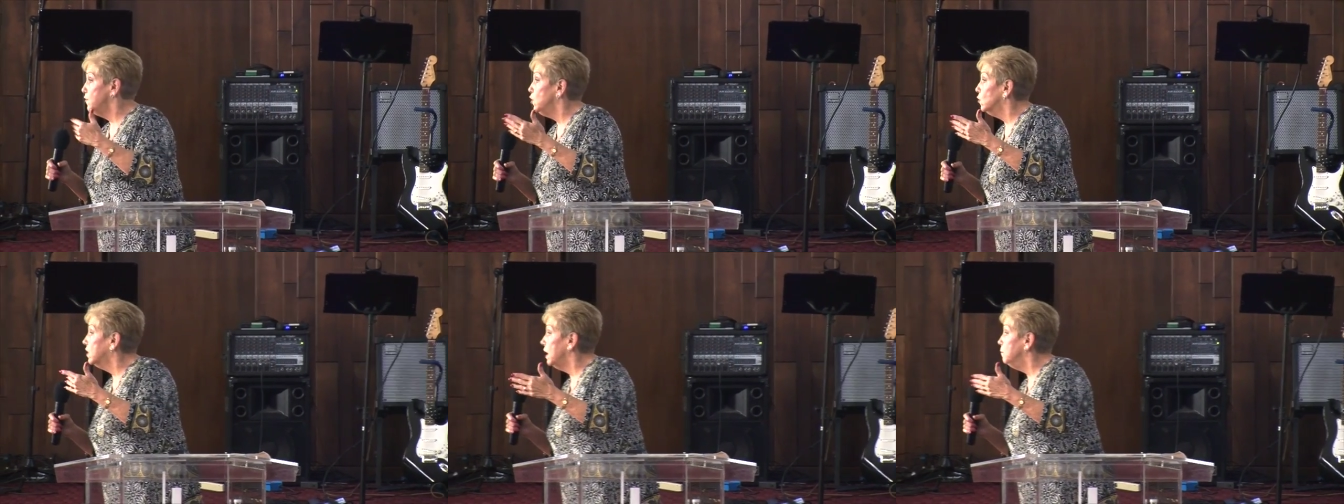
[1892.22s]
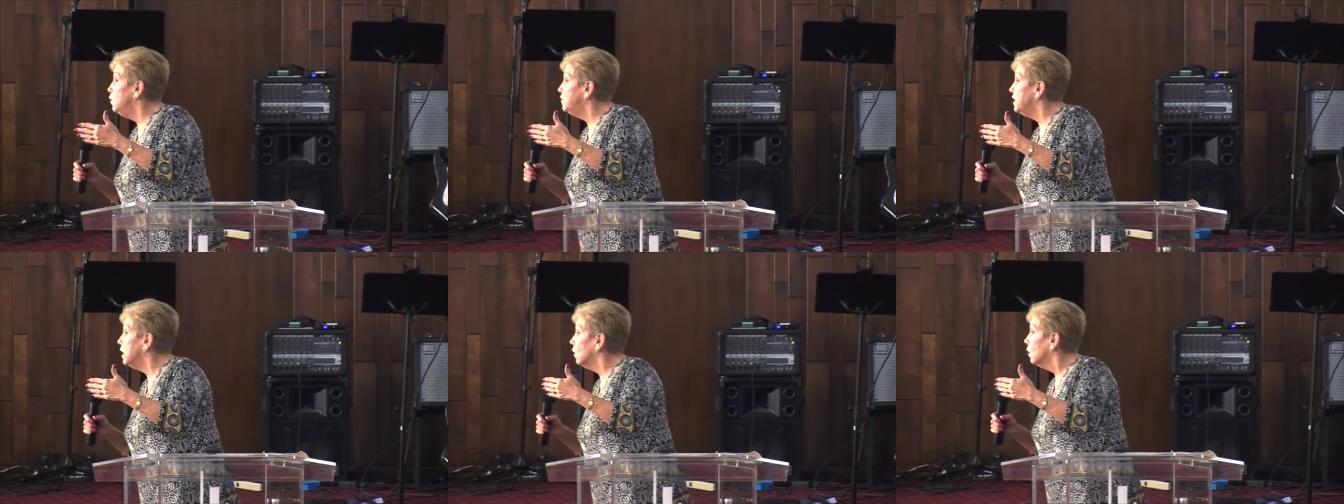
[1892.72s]
if you don't get
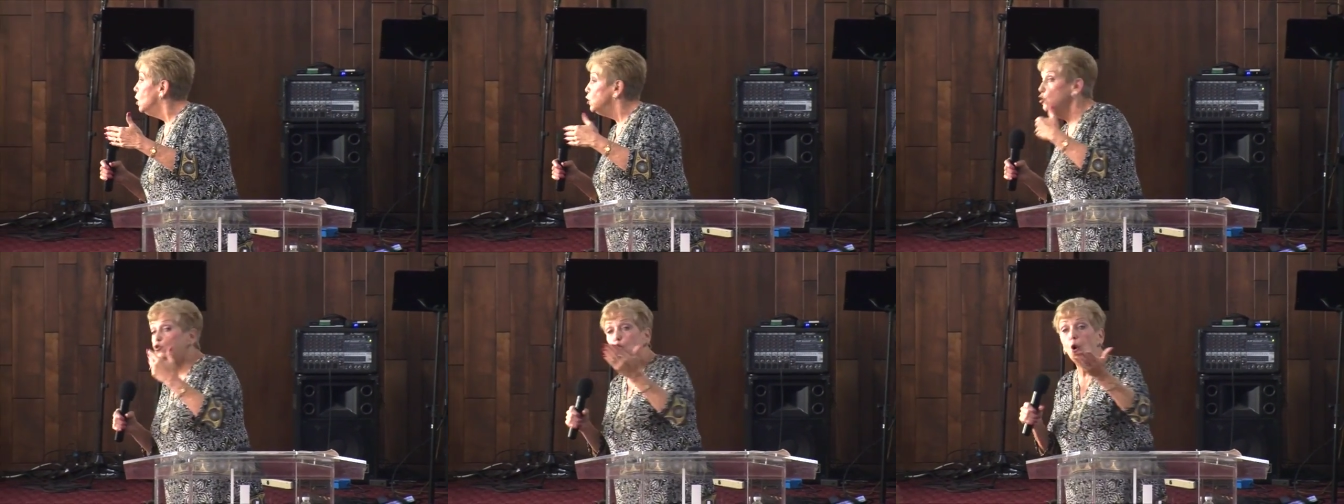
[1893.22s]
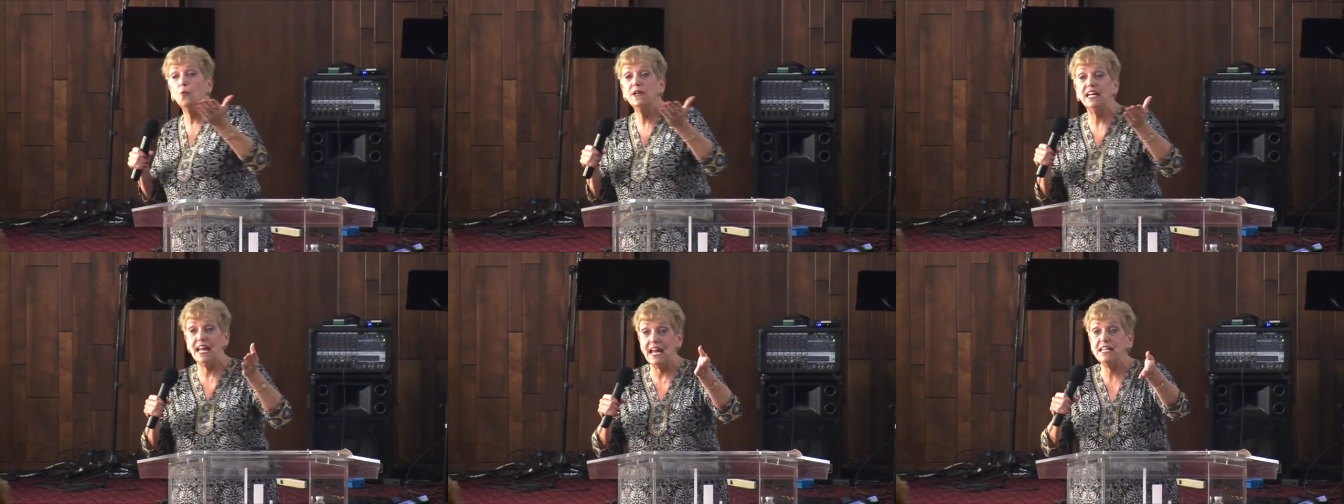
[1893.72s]
moving here. You told
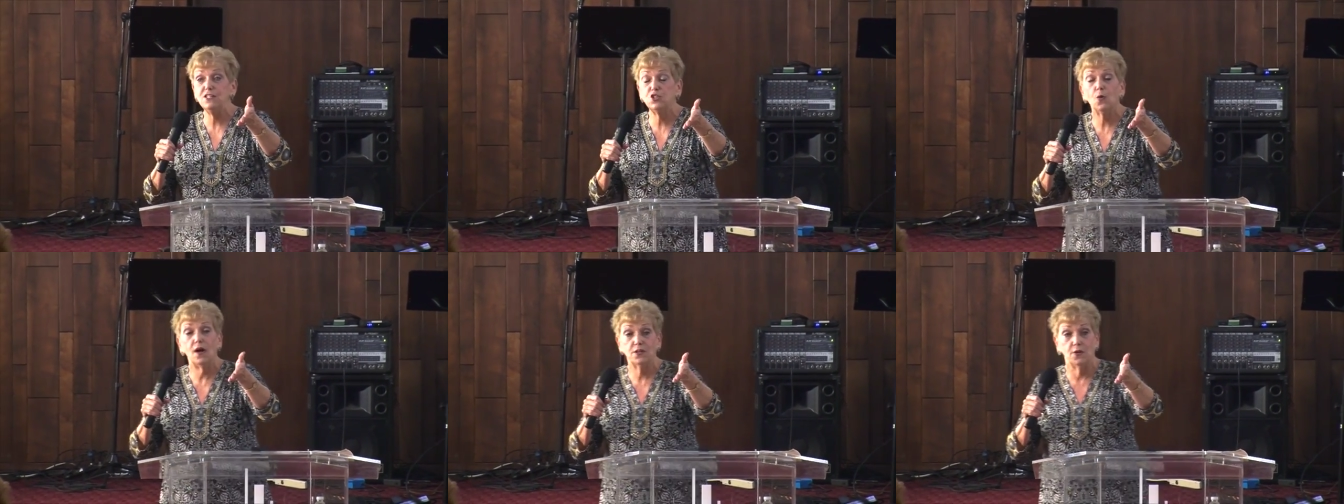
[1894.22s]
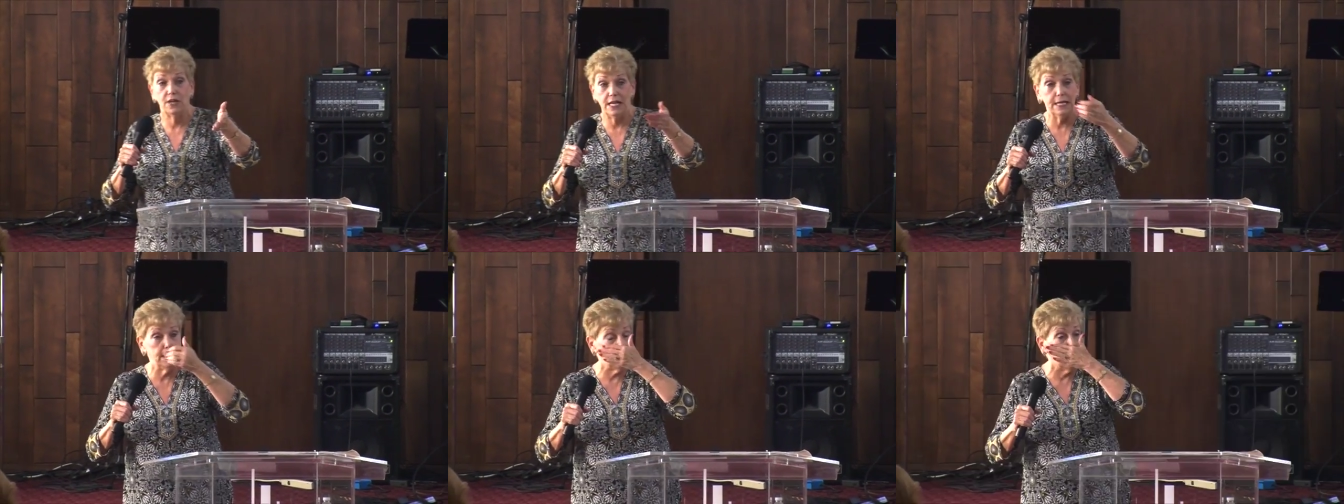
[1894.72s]
me in 82 I'd go to
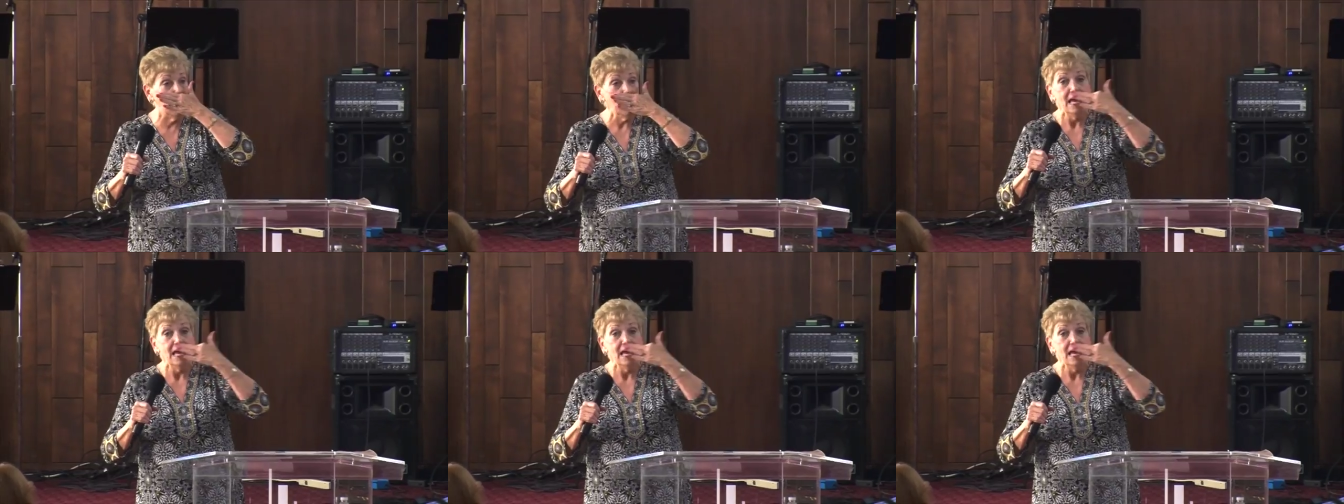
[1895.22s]
India.